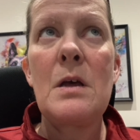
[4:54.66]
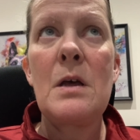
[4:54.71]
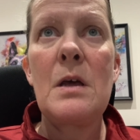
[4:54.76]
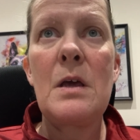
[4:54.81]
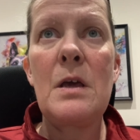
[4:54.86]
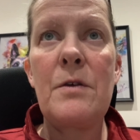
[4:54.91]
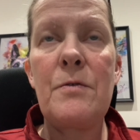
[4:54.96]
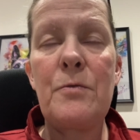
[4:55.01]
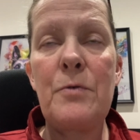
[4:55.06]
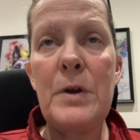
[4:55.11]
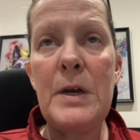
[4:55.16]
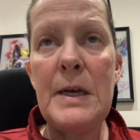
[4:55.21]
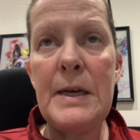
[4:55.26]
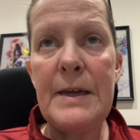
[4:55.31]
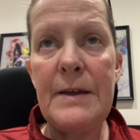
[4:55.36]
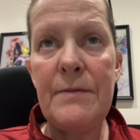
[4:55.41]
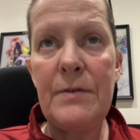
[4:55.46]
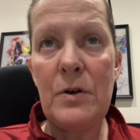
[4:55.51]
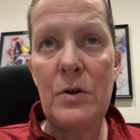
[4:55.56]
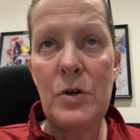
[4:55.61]
if we
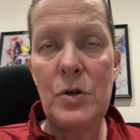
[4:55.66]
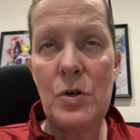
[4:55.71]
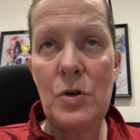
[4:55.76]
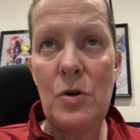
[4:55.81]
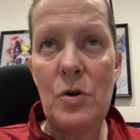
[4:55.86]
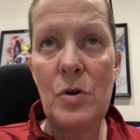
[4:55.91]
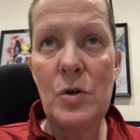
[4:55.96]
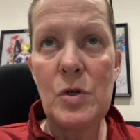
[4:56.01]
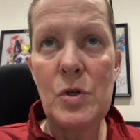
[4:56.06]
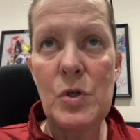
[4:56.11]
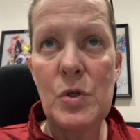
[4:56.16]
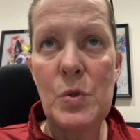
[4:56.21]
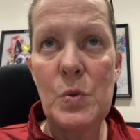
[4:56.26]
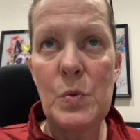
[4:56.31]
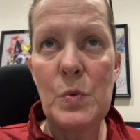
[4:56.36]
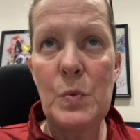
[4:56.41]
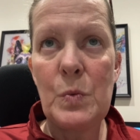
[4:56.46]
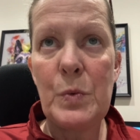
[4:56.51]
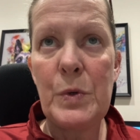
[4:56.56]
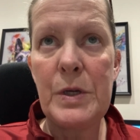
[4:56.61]
leave our dogs
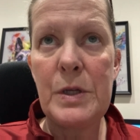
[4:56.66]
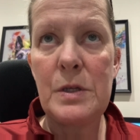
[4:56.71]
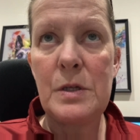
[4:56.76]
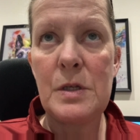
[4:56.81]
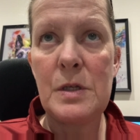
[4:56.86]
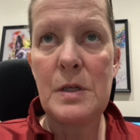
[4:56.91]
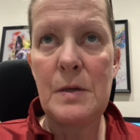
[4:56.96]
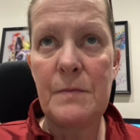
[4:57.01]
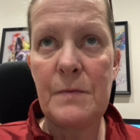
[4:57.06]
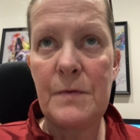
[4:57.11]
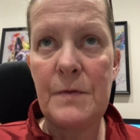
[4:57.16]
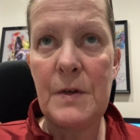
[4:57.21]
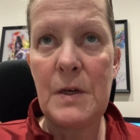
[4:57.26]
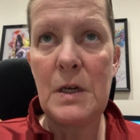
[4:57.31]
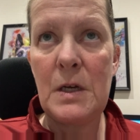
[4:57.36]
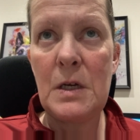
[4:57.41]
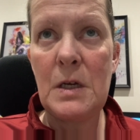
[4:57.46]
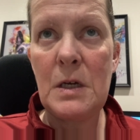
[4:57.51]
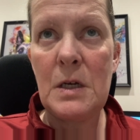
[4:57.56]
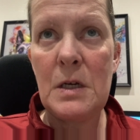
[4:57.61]
with
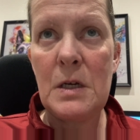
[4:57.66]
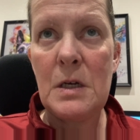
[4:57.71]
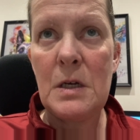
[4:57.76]
something